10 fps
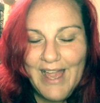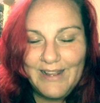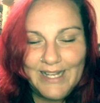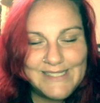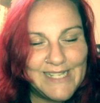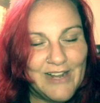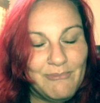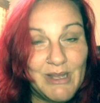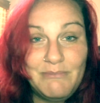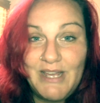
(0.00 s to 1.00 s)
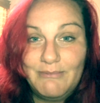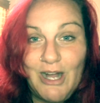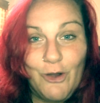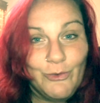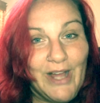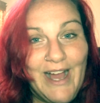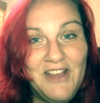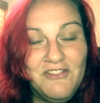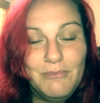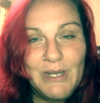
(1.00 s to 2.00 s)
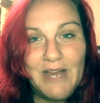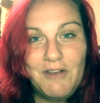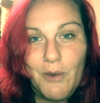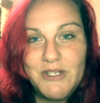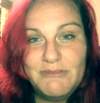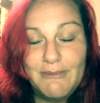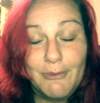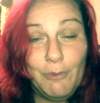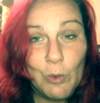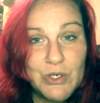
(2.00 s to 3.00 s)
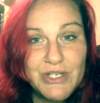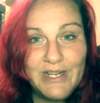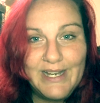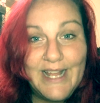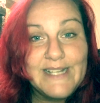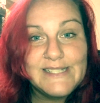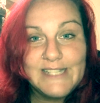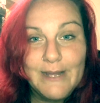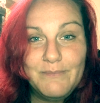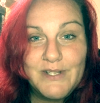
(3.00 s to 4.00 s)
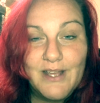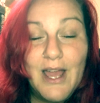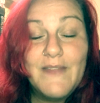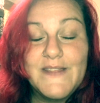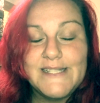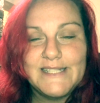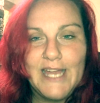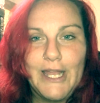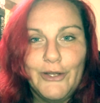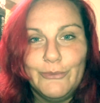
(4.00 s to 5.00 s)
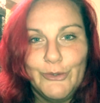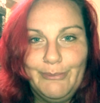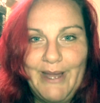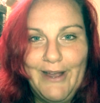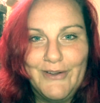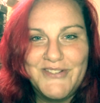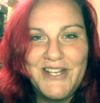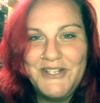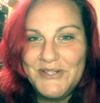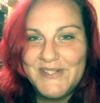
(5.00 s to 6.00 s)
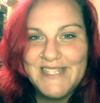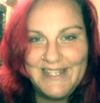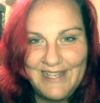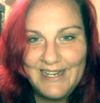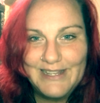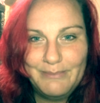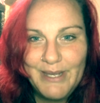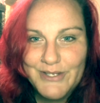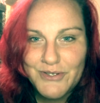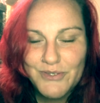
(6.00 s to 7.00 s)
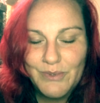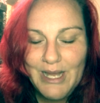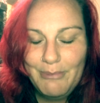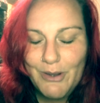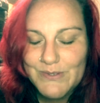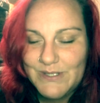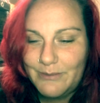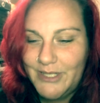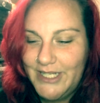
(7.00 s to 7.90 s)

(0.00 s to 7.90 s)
Like I said, I've been big my whole life, but I've always been proportionate, except this kangaroo pouch. You'll see that in the pictures when I post them.